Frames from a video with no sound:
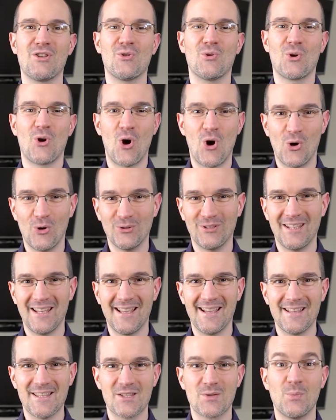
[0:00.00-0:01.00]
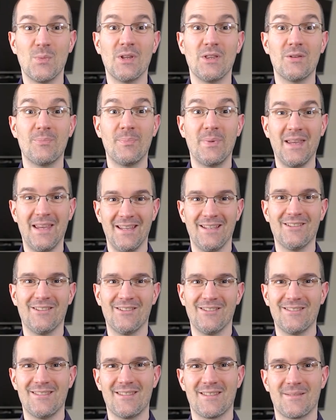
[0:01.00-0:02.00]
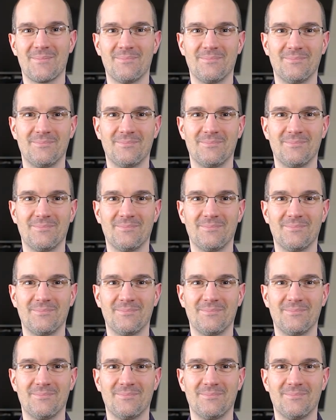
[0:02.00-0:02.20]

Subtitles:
your audience with paid ads.